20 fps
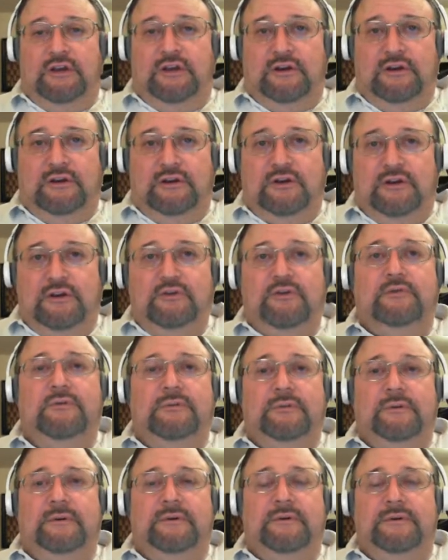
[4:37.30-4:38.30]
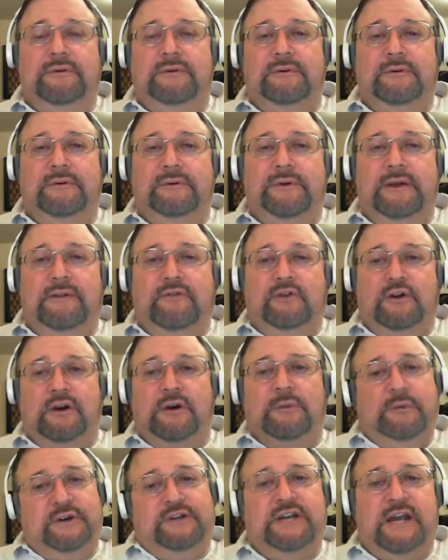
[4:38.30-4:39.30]
If you're going to
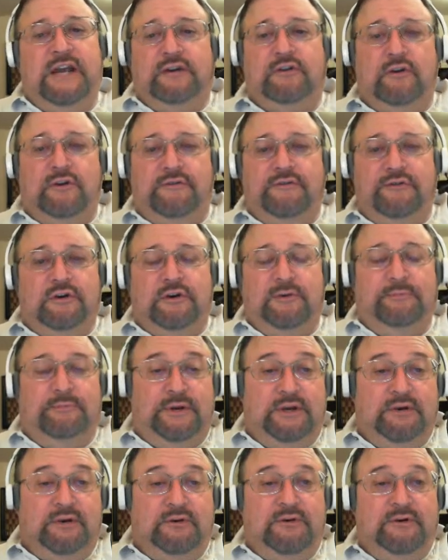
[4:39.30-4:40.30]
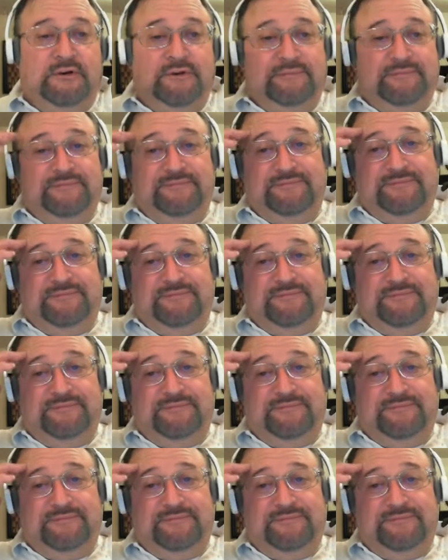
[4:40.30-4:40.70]
project off your computer,